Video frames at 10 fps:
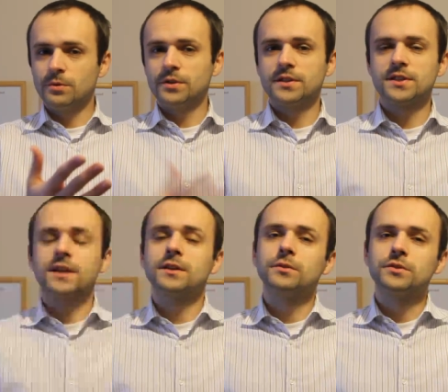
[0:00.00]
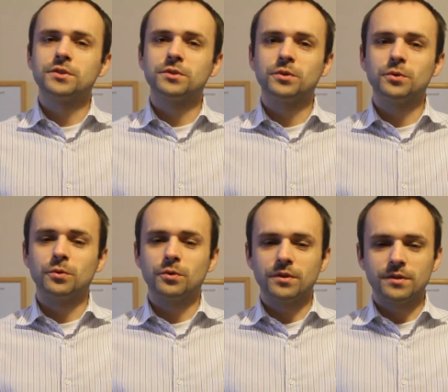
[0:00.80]
the signal
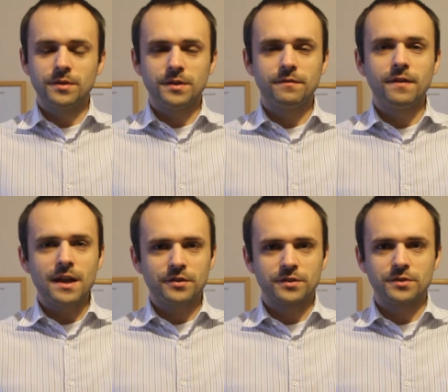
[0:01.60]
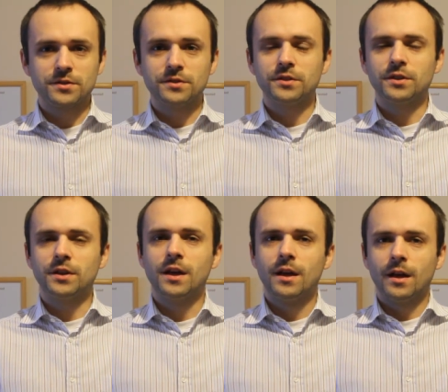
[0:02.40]
to the flashes using
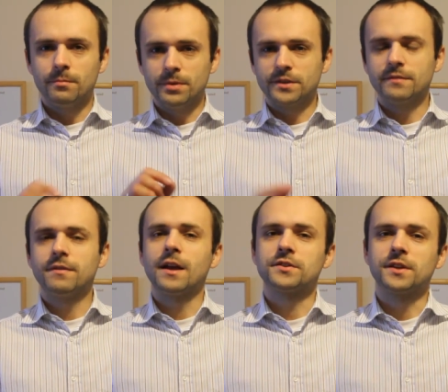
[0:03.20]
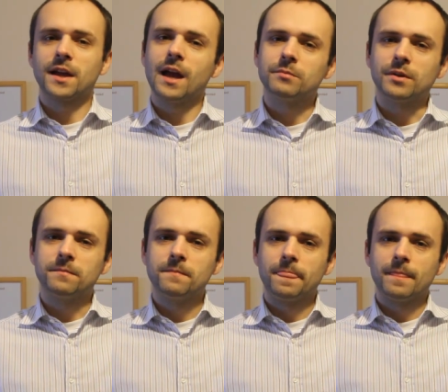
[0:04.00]
the built-in flash in the camera.
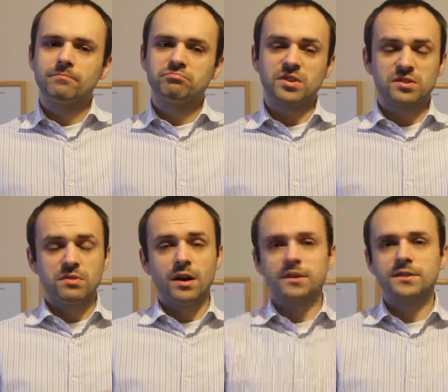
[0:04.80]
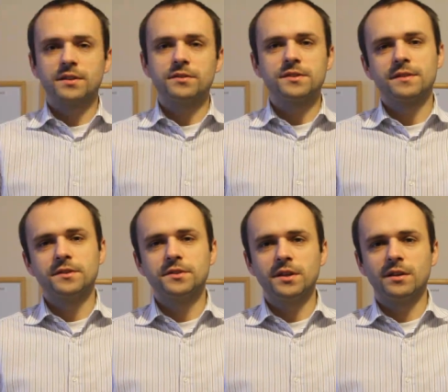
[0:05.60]
That's why I decided on
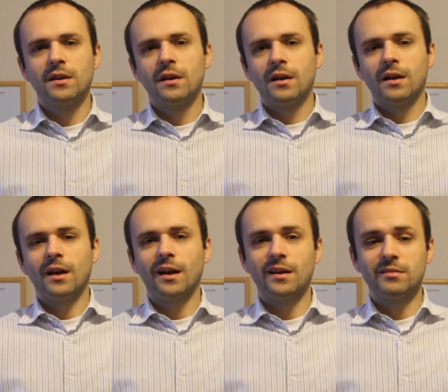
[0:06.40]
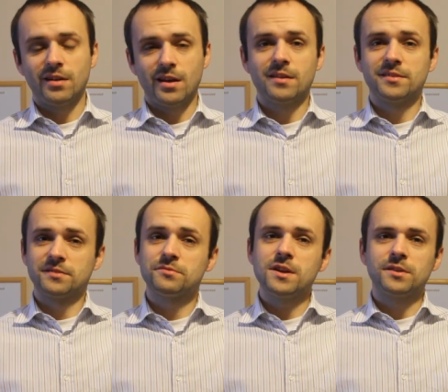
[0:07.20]
7D, and it's a
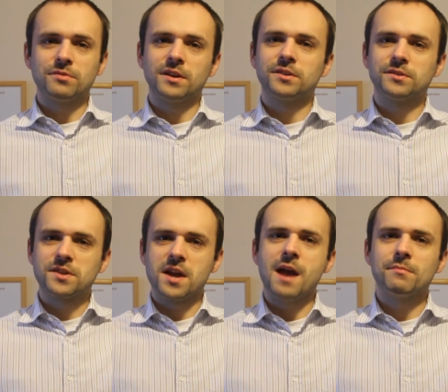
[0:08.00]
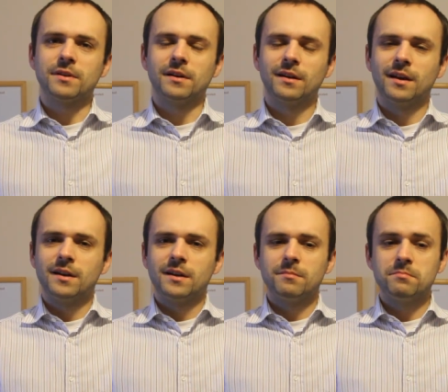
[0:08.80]
really good camera.
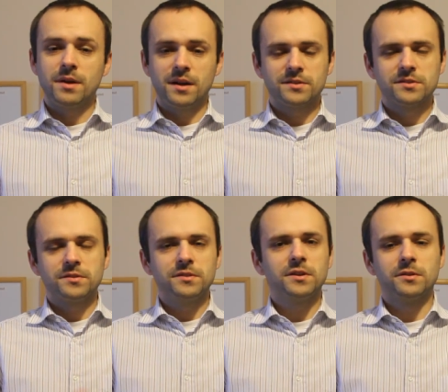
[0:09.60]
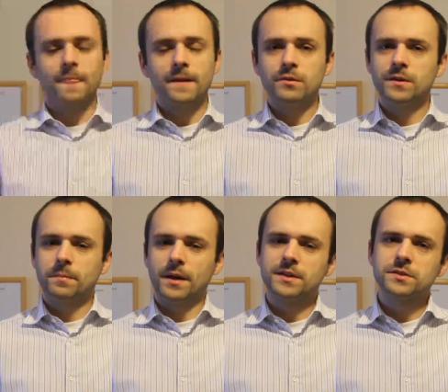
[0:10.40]
But you know, it really
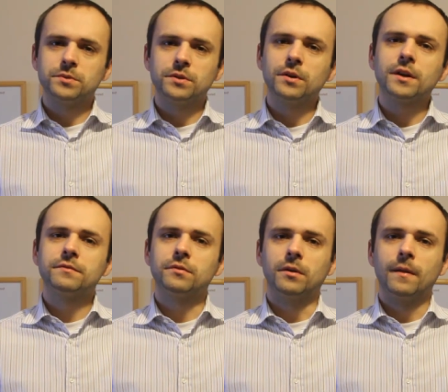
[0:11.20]
depends what you're looking for.